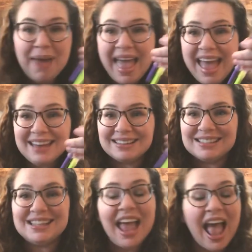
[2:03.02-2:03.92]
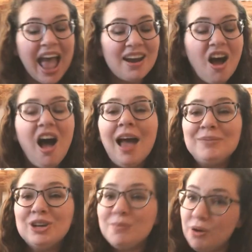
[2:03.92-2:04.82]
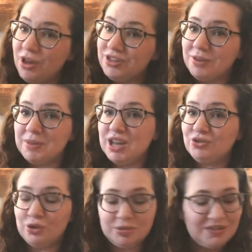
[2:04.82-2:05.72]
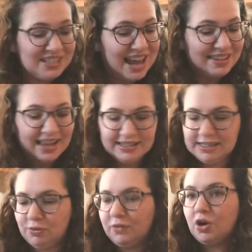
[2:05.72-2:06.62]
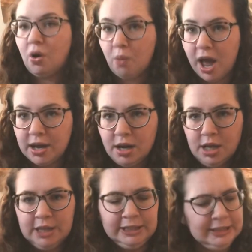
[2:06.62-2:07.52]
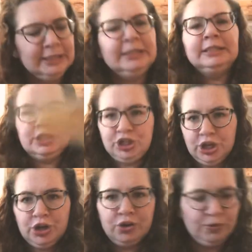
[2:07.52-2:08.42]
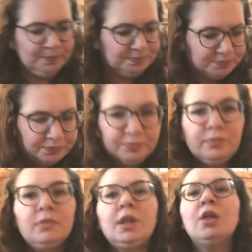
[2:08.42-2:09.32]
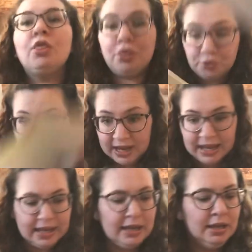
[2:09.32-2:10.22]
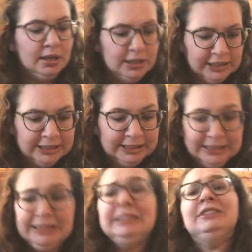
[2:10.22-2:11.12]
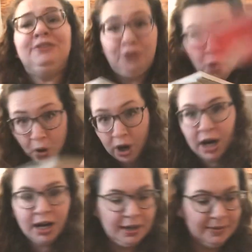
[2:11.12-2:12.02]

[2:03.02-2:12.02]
pens and I'm gonna put them in groups of 10. Let's see, we've got one, two, three, four,